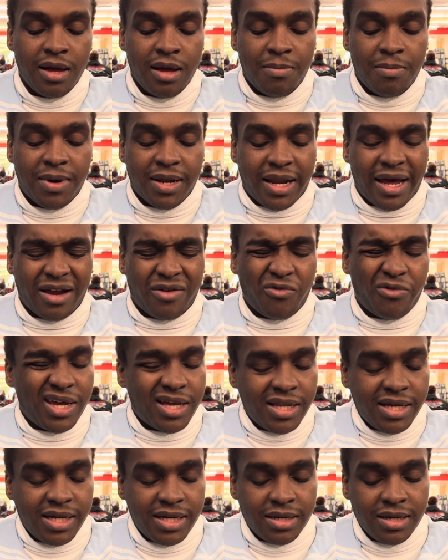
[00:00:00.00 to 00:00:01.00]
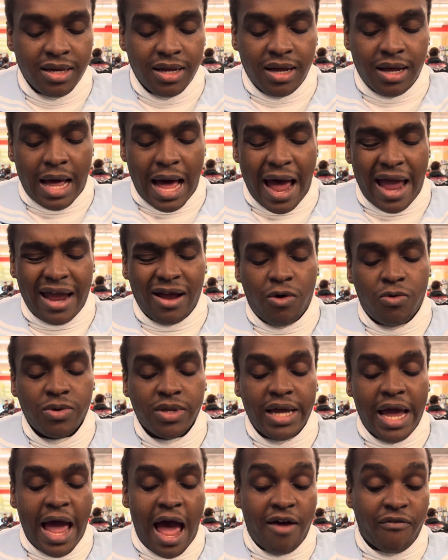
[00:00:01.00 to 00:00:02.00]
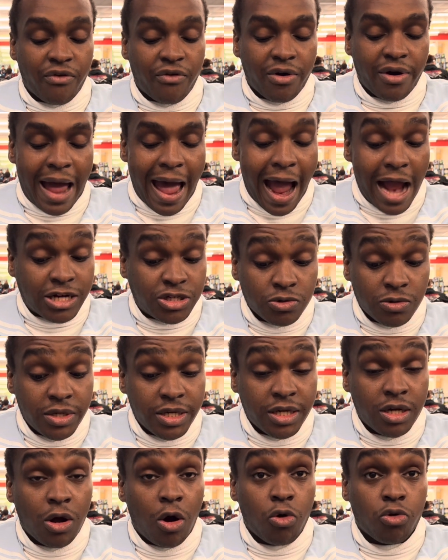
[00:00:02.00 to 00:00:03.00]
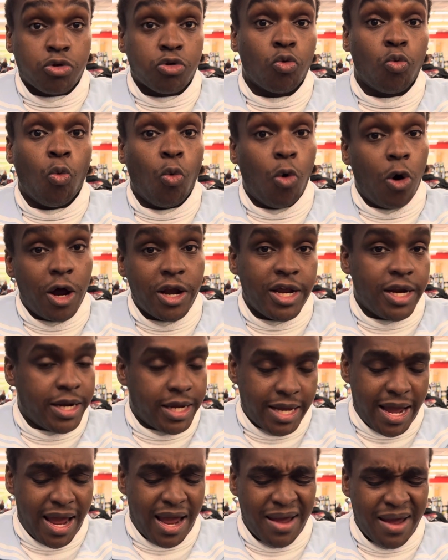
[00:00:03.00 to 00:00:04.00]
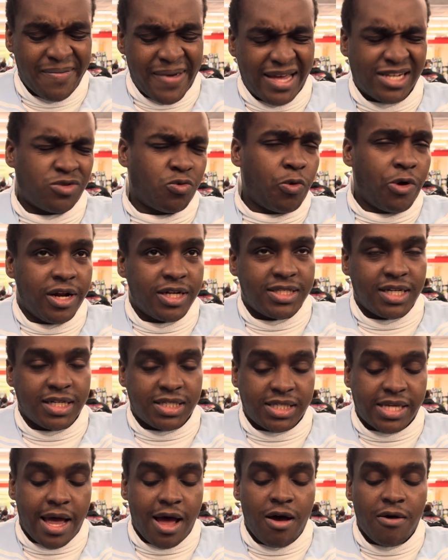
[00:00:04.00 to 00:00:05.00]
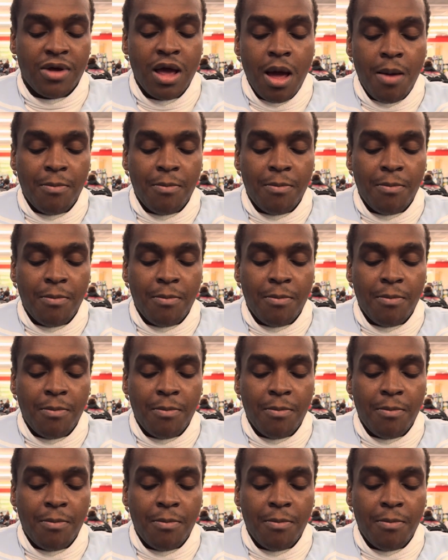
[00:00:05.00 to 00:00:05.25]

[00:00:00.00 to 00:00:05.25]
But like really, I only ever actually go through 1 in a game, as weird as it sounds,